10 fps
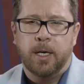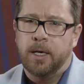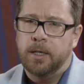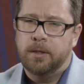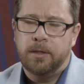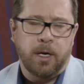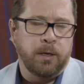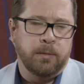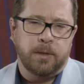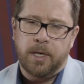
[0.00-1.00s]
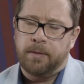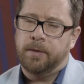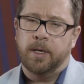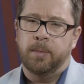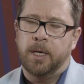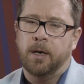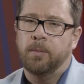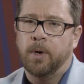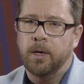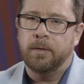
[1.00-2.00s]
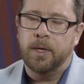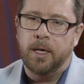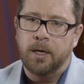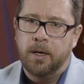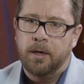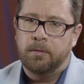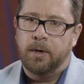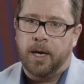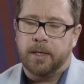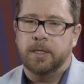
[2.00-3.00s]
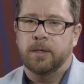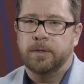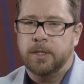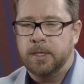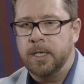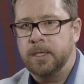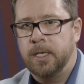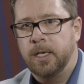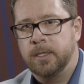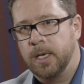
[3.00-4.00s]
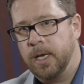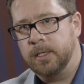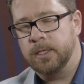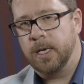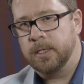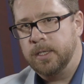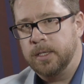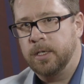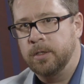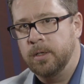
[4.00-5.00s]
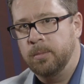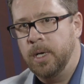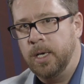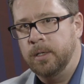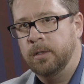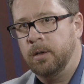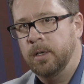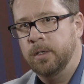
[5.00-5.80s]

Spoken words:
and don't definitely become one of the reactive statistics and adding to that $600 billion